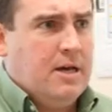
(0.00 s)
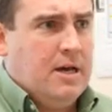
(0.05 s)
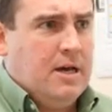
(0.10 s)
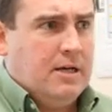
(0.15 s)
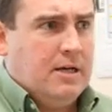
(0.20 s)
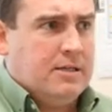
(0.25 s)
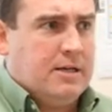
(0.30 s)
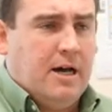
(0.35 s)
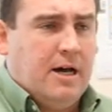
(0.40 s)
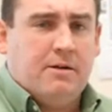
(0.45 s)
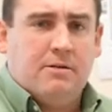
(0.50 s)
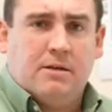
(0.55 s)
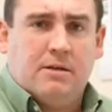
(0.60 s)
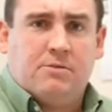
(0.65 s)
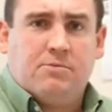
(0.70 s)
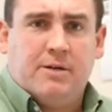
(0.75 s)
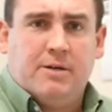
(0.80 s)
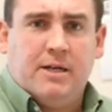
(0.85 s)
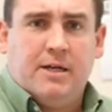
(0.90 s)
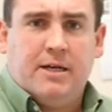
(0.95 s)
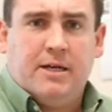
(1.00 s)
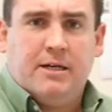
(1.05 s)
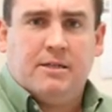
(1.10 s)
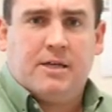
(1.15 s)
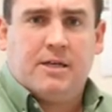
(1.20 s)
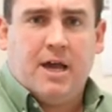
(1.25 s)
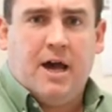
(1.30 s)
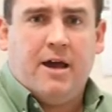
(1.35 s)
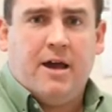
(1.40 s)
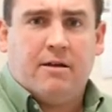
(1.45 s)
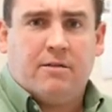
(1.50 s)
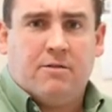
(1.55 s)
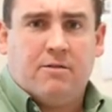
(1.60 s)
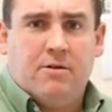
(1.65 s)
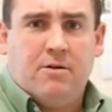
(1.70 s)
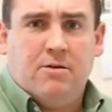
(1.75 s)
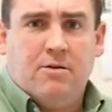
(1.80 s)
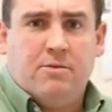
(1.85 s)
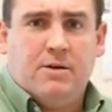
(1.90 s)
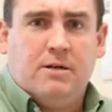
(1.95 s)
So it really is going
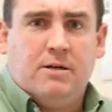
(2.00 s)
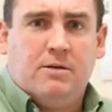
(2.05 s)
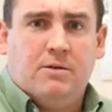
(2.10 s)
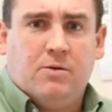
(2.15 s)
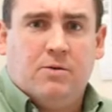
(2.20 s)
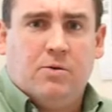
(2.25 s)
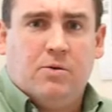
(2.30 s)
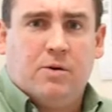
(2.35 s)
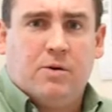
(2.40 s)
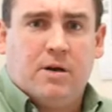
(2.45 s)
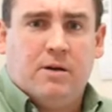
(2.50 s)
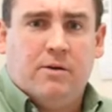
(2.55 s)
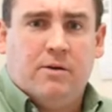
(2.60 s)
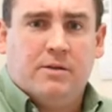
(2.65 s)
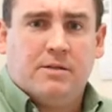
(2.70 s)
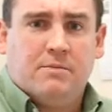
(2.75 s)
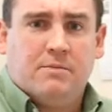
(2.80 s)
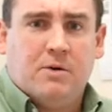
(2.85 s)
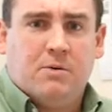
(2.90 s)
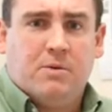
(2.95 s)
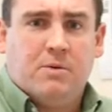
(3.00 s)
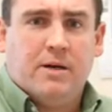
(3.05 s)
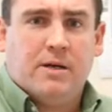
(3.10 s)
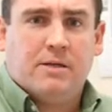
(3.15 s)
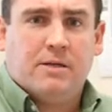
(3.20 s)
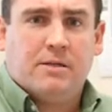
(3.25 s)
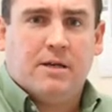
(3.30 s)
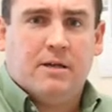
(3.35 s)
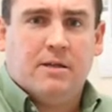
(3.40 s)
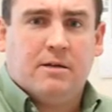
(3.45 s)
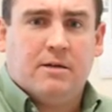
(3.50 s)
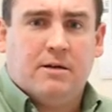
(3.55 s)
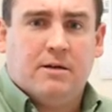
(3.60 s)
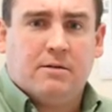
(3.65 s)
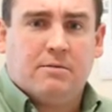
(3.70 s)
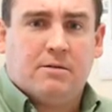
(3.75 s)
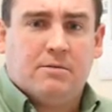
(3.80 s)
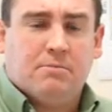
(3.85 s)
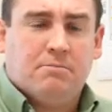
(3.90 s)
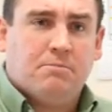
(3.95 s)
through and organising my week so that
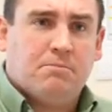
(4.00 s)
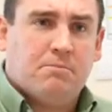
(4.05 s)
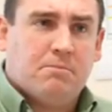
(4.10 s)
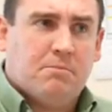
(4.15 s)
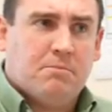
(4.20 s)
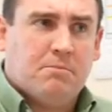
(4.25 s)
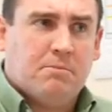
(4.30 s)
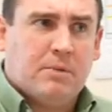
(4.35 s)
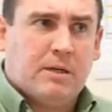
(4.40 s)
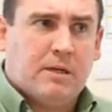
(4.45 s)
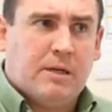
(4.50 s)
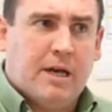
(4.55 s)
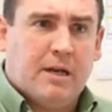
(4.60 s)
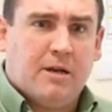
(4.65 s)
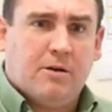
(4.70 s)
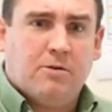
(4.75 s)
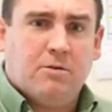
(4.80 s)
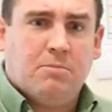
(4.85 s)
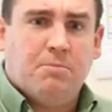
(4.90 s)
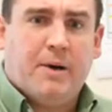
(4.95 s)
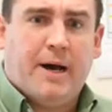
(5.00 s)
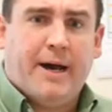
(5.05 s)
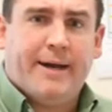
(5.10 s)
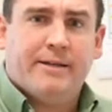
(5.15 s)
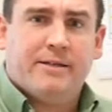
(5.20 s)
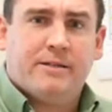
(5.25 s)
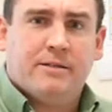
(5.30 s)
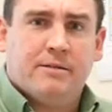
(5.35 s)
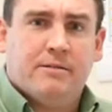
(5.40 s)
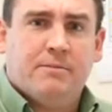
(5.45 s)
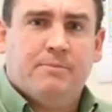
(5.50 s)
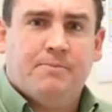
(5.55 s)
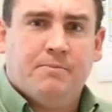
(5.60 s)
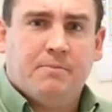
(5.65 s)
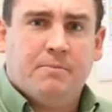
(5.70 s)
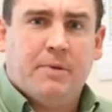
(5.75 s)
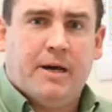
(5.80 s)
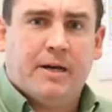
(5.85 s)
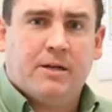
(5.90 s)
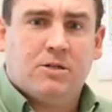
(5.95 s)
I can get a good base and
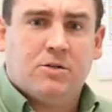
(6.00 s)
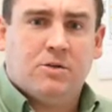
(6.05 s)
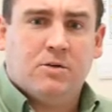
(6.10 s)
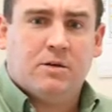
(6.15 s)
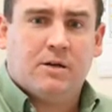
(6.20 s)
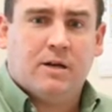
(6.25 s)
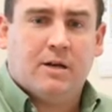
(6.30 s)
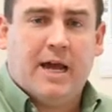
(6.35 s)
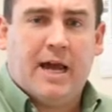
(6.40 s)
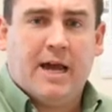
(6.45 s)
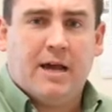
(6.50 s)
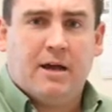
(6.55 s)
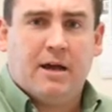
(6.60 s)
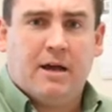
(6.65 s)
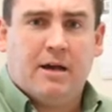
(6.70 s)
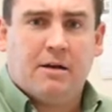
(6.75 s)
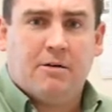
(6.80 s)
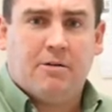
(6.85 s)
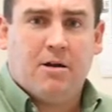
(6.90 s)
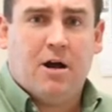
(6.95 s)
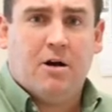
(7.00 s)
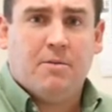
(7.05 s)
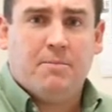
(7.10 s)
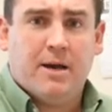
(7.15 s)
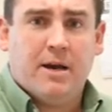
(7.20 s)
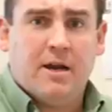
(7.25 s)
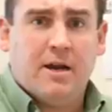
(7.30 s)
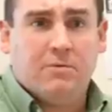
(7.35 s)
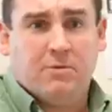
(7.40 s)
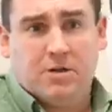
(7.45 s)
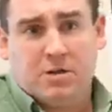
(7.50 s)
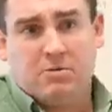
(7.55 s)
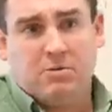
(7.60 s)
make sure I've got a grower meeting, which